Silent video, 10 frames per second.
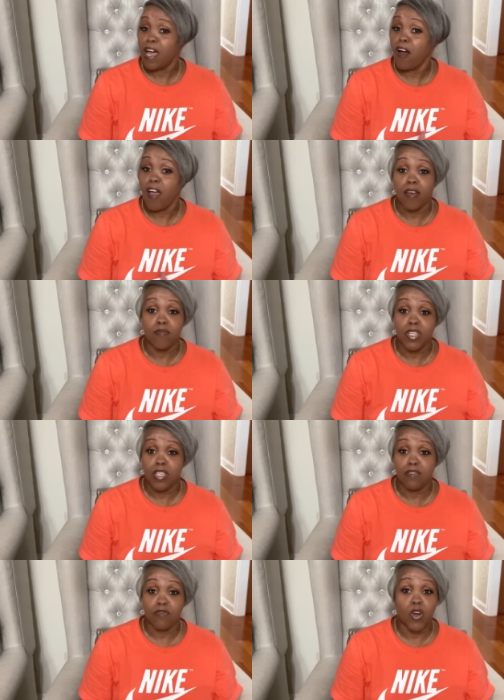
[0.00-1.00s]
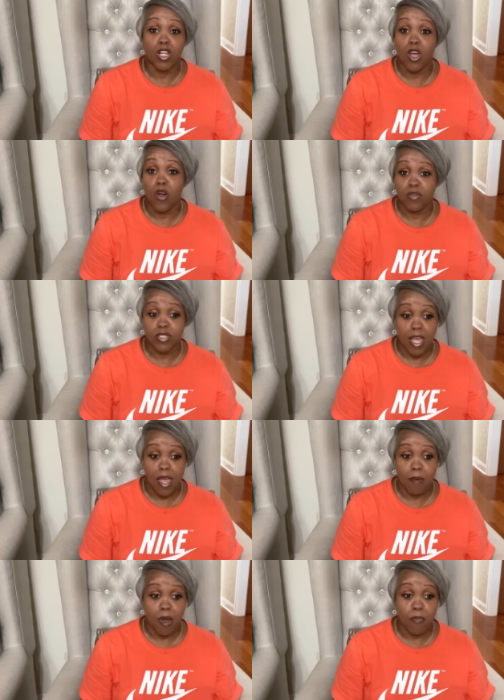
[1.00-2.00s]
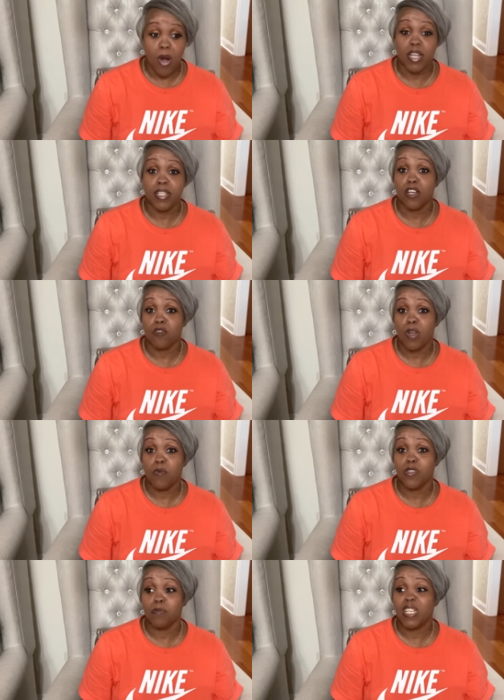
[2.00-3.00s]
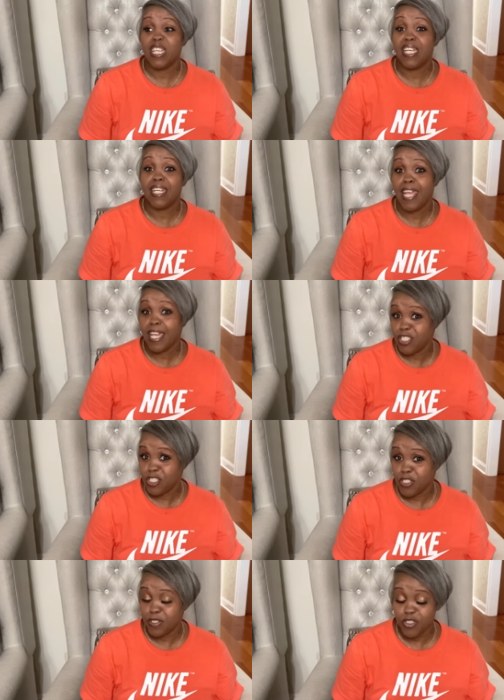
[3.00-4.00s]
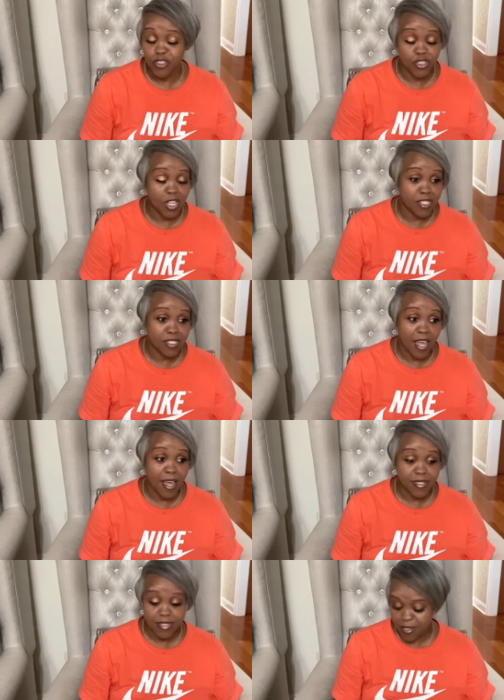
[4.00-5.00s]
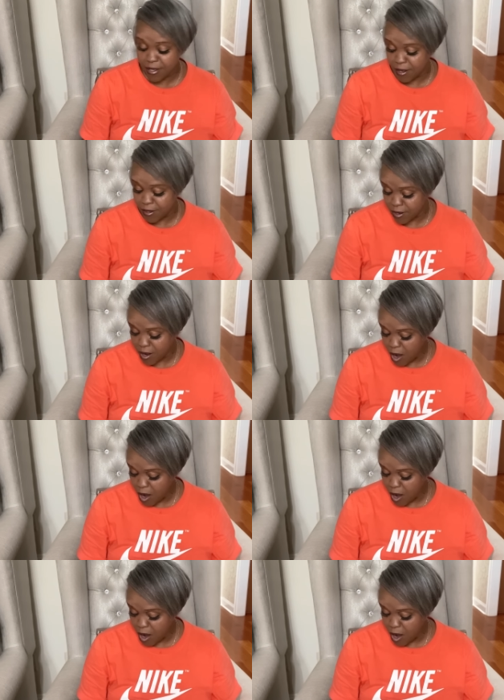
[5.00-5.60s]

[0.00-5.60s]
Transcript: I'll have these for a long time. I'll probably decorate with them again next year, just change the accent color.